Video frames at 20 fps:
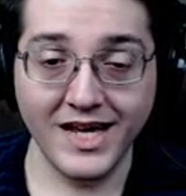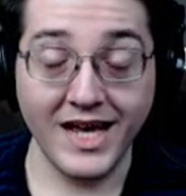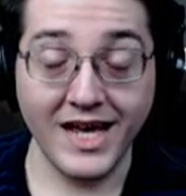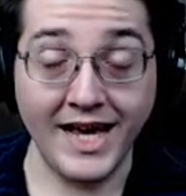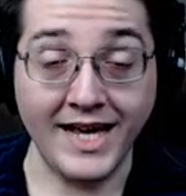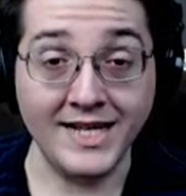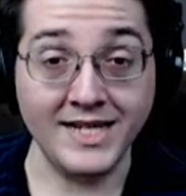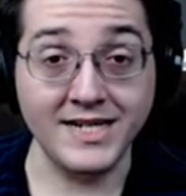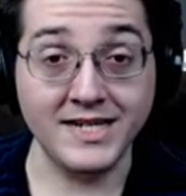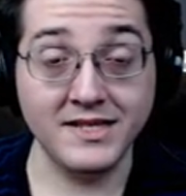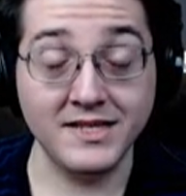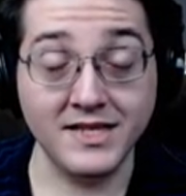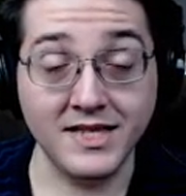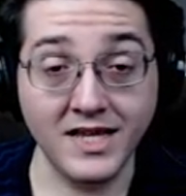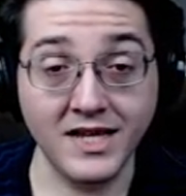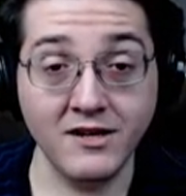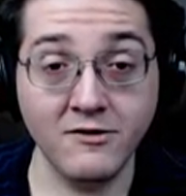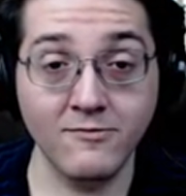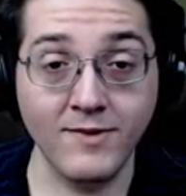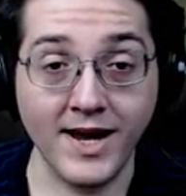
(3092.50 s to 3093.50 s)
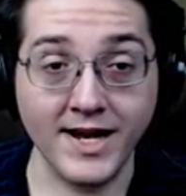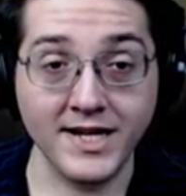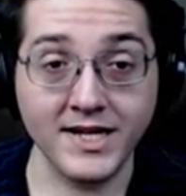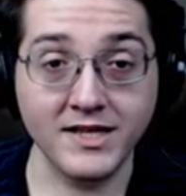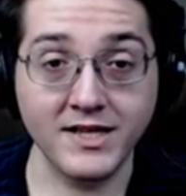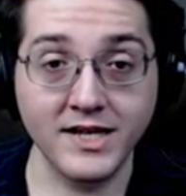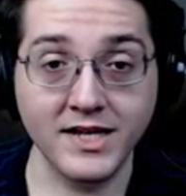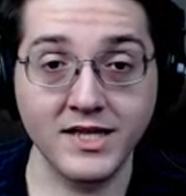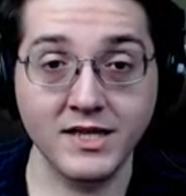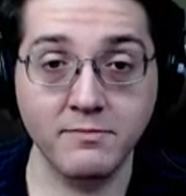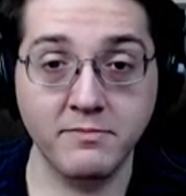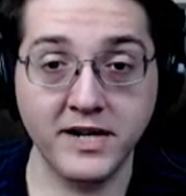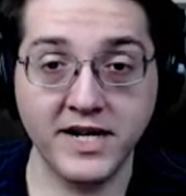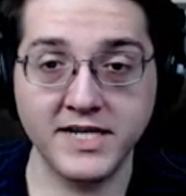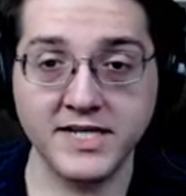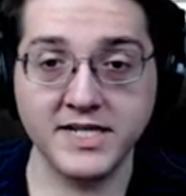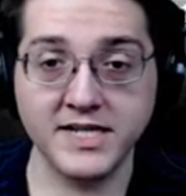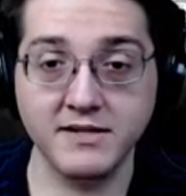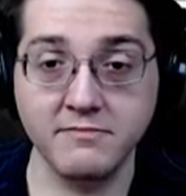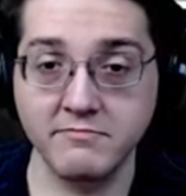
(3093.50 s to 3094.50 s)
and theoretically the
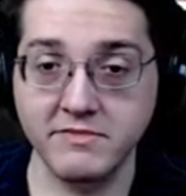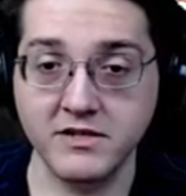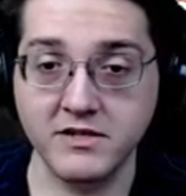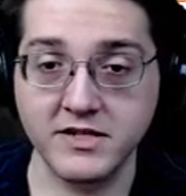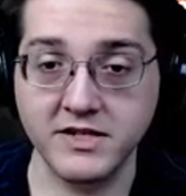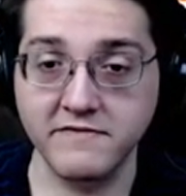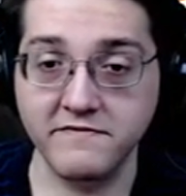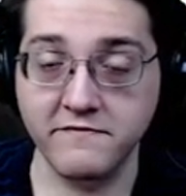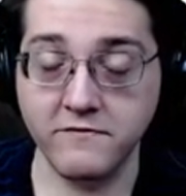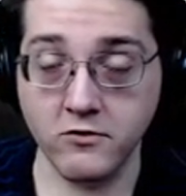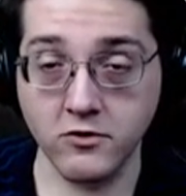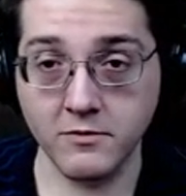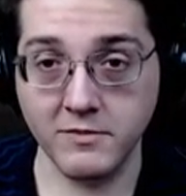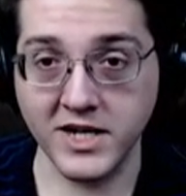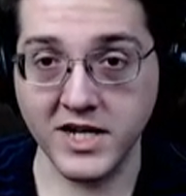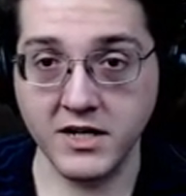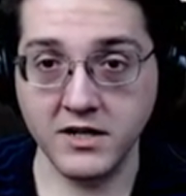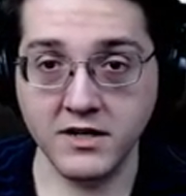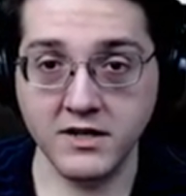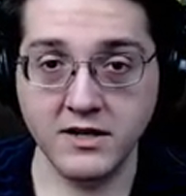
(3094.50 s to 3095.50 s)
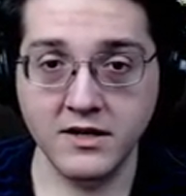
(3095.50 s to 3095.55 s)
bots can build it for me.